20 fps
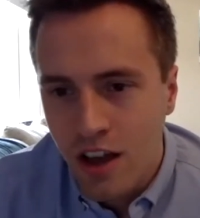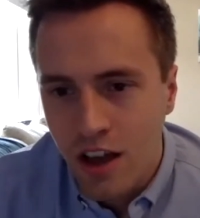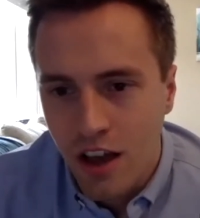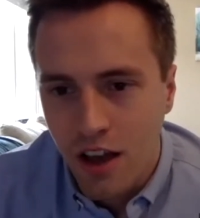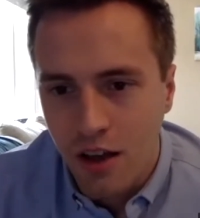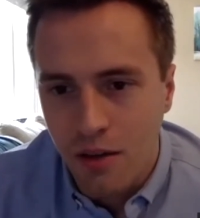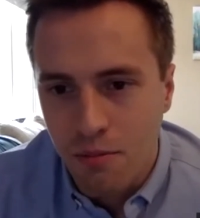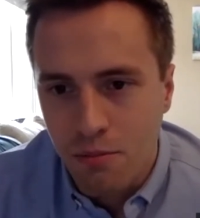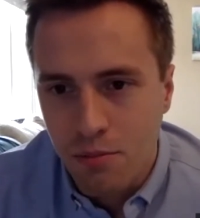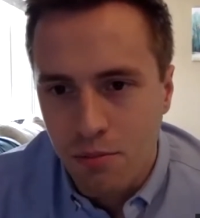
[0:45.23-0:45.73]

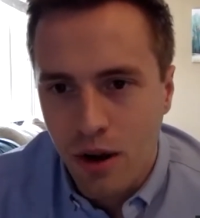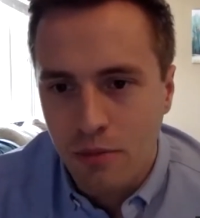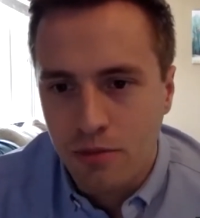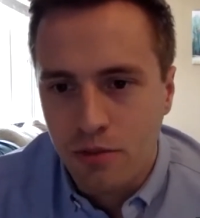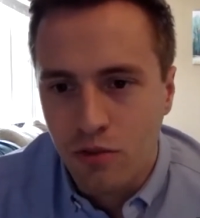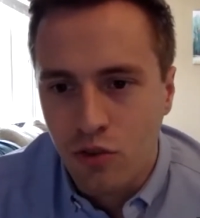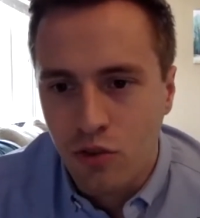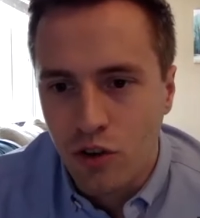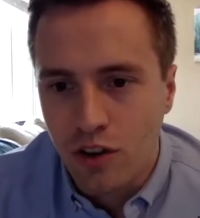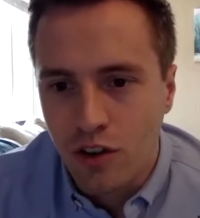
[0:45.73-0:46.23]
And perhaps
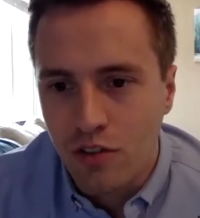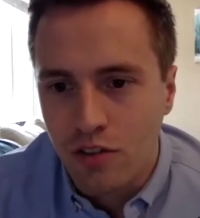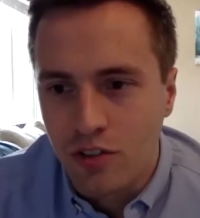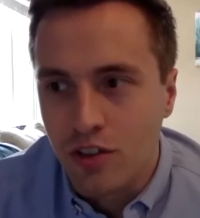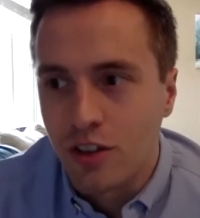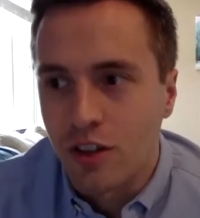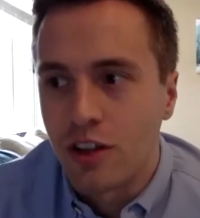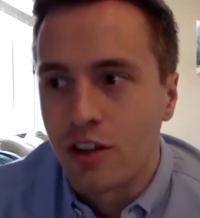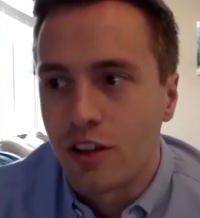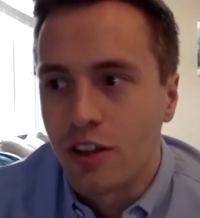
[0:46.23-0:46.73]
if you could give us a
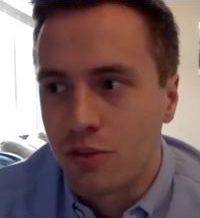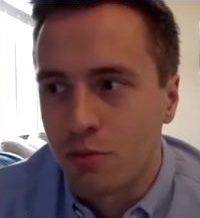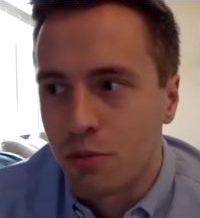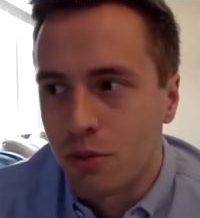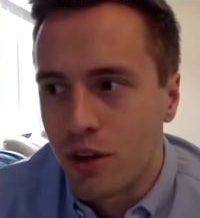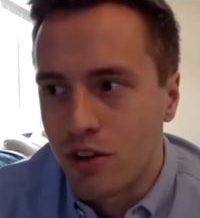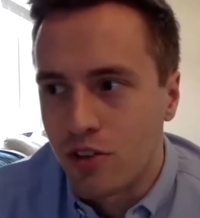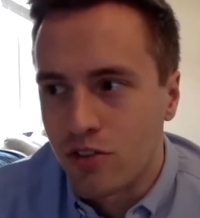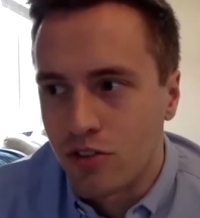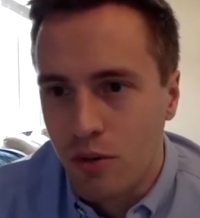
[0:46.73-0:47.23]
little
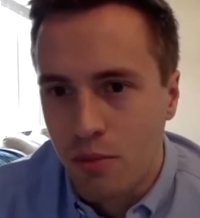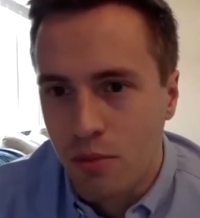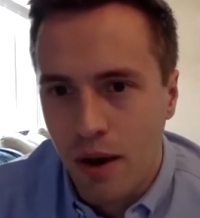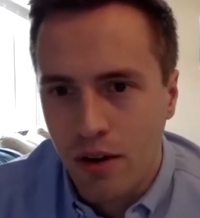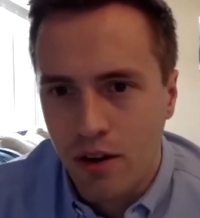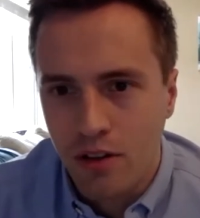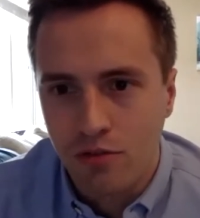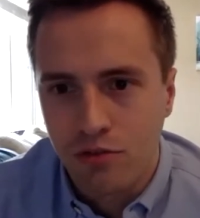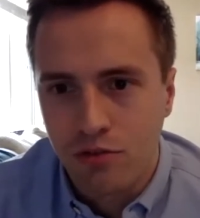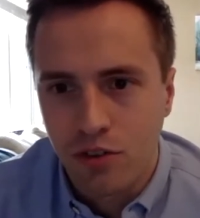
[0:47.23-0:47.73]
explanation
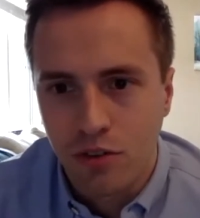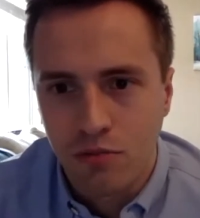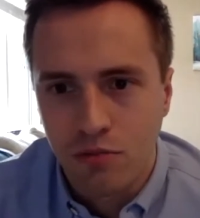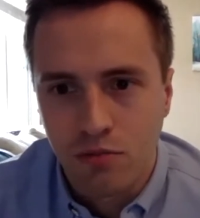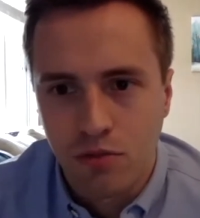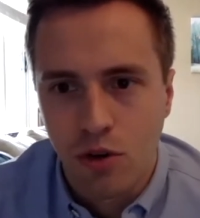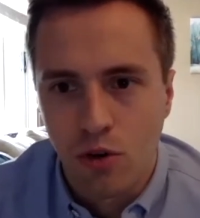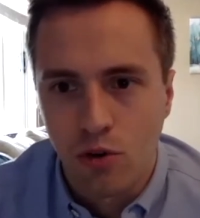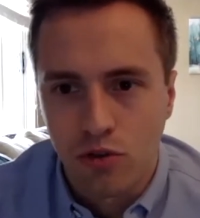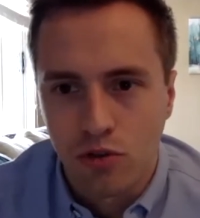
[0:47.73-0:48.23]
about it for
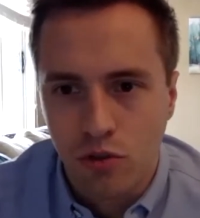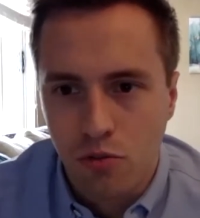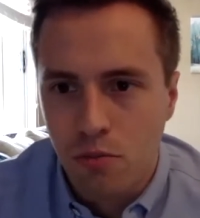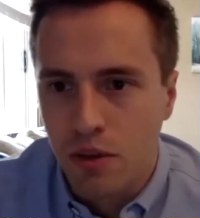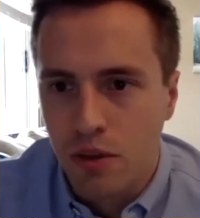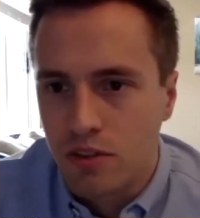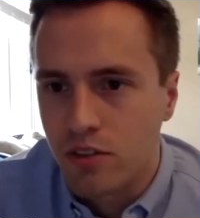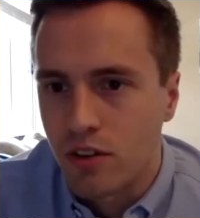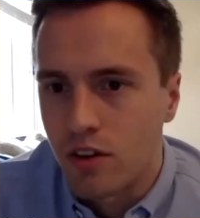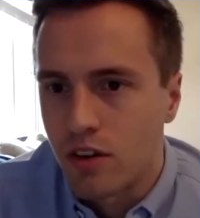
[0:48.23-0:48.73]
those who
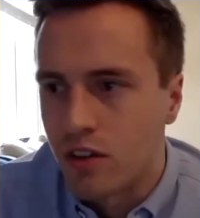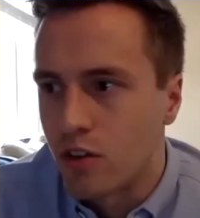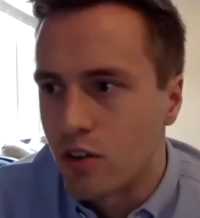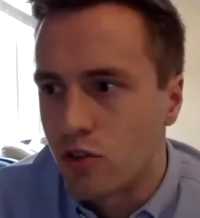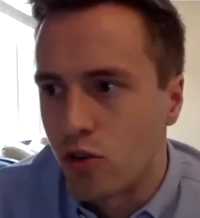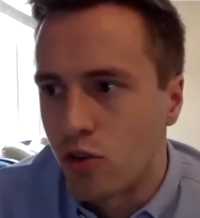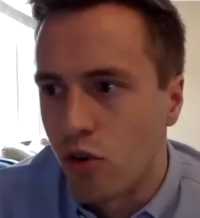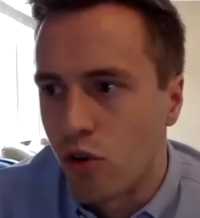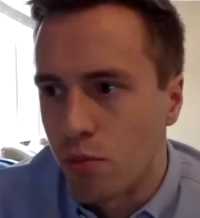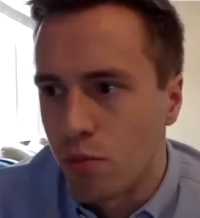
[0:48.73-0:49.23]
missed it in the
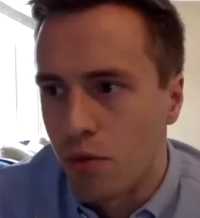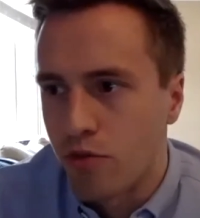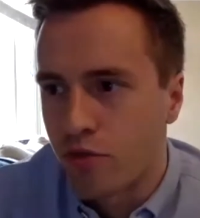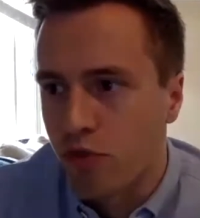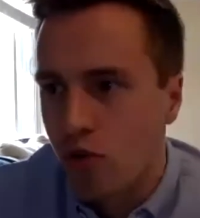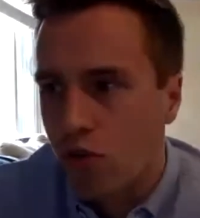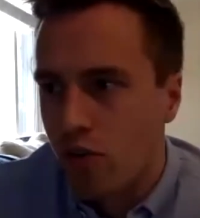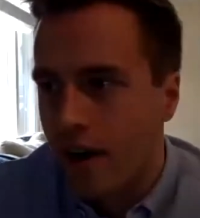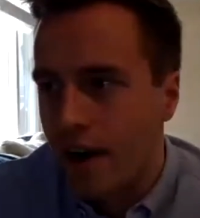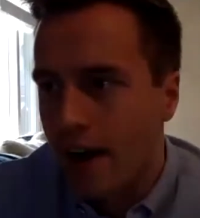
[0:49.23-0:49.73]
talk
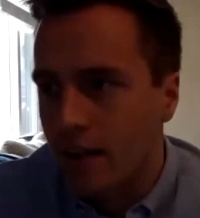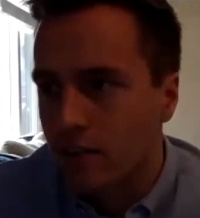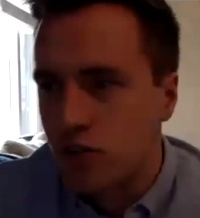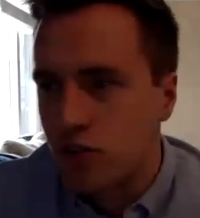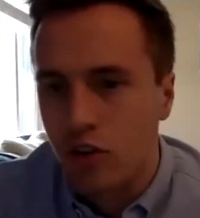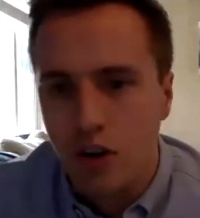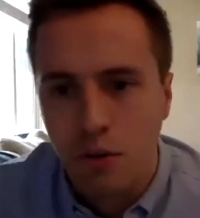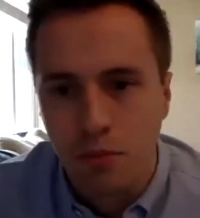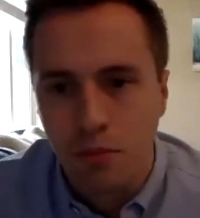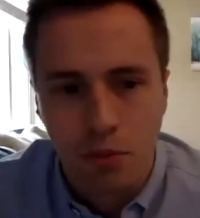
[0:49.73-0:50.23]
before I ask a
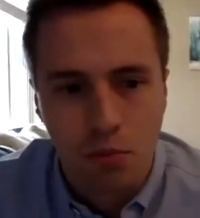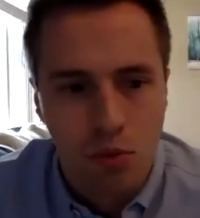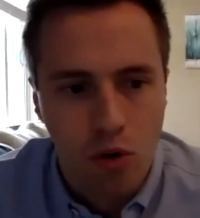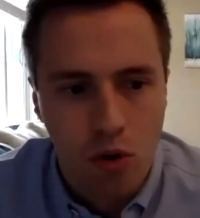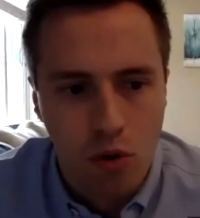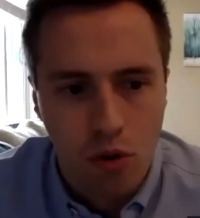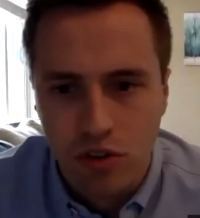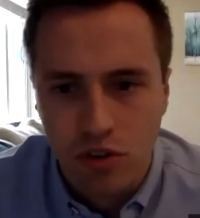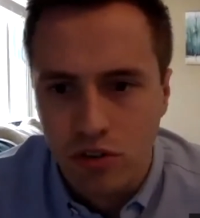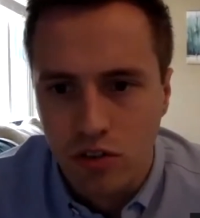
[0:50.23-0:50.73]
couple more
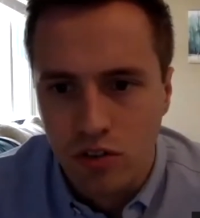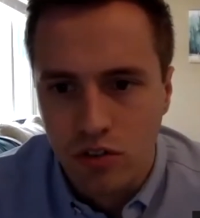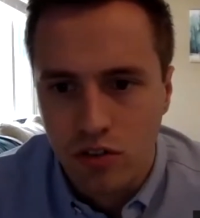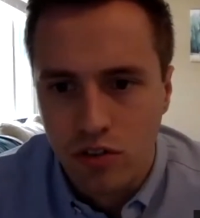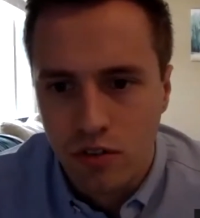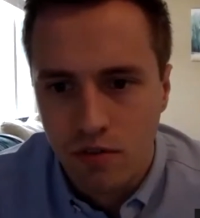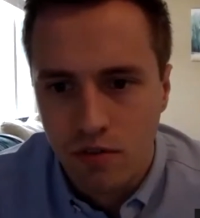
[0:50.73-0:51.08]
questions.